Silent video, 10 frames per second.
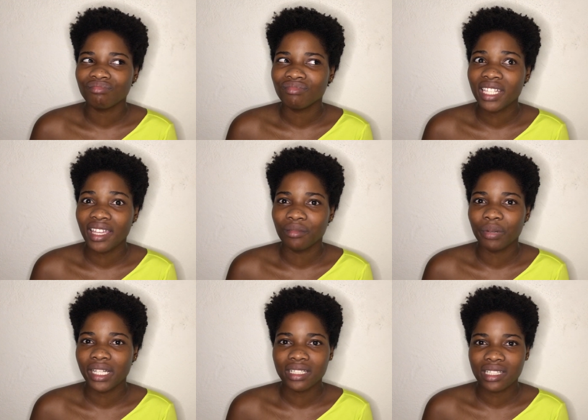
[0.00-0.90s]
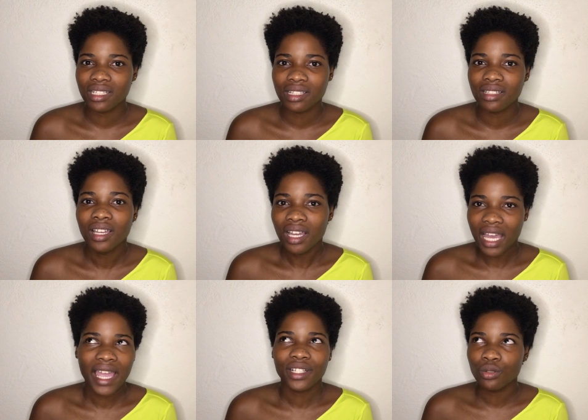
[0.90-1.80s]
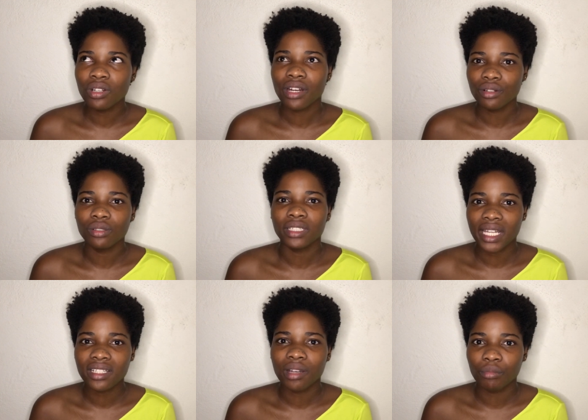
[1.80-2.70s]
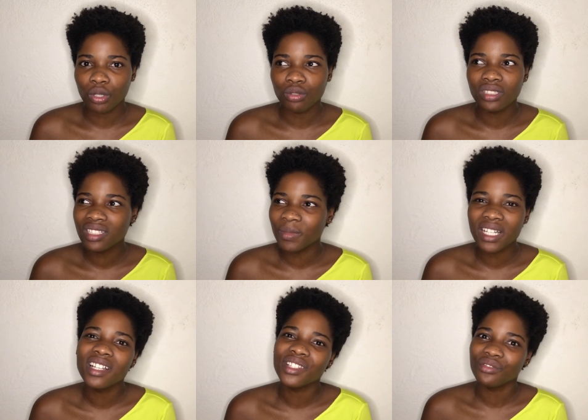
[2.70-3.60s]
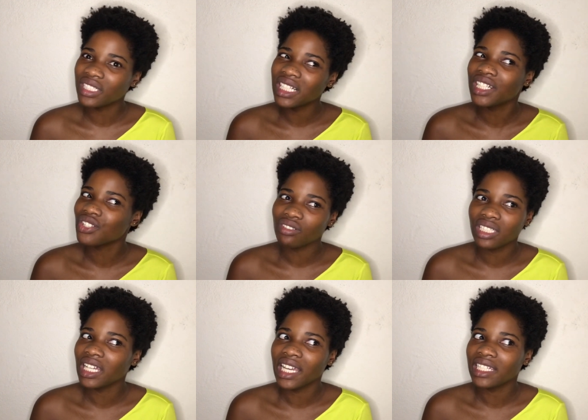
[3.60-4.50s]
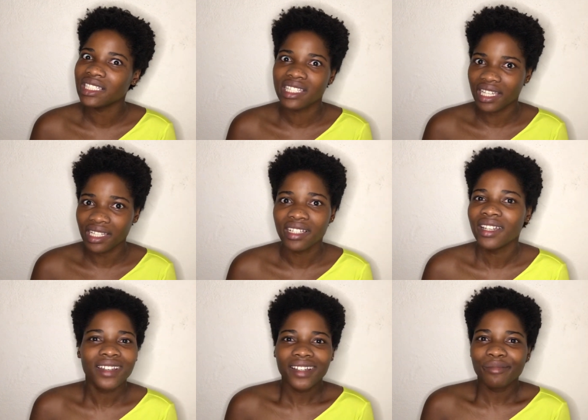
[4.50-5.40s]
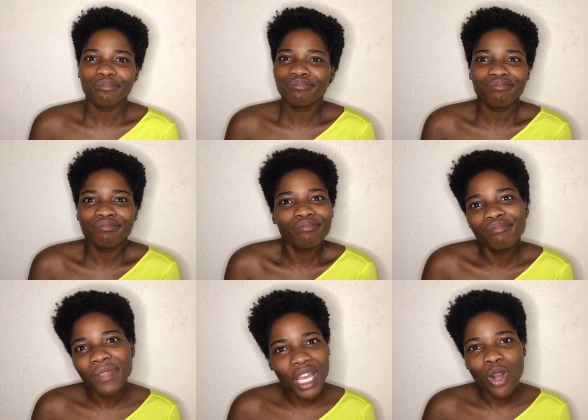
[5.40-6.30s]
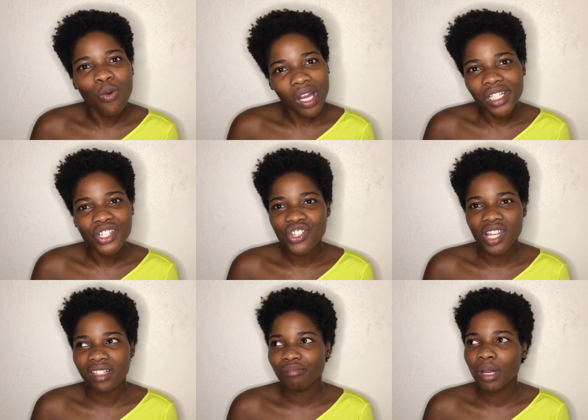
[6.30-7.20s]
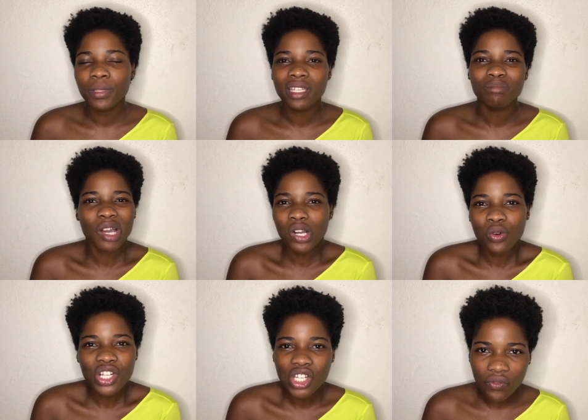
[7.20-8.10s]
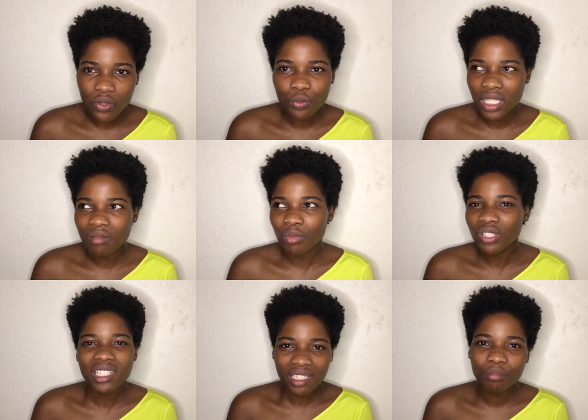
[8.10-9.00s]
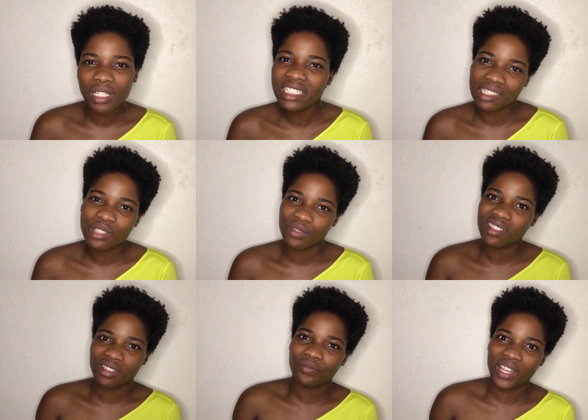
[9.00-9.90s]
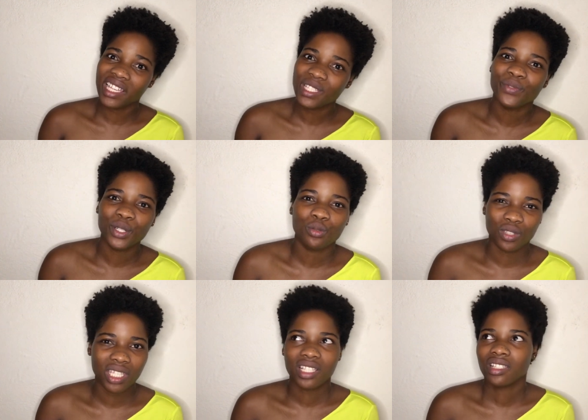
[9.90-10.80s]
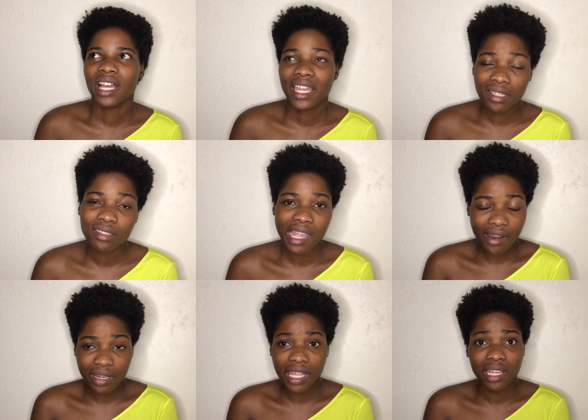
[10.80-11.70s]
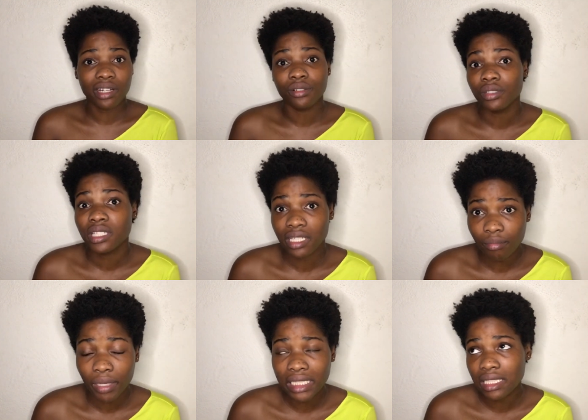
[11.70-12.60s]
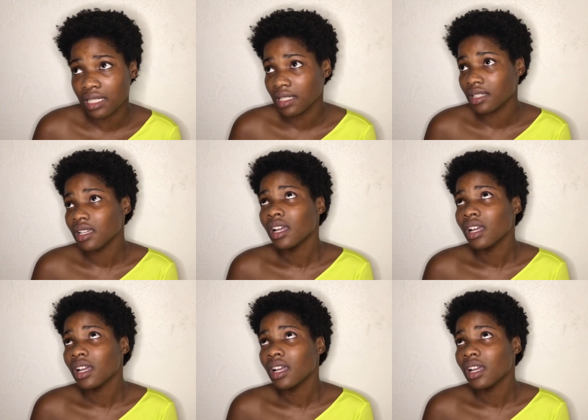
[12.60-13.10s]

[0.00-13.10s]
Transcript: 10 panties. I took around that amount, because really and truly, guys, yeah, mega wash, and probably not go wash every week, but 10 panties will suffice for the week. So I carried like around 10 panties.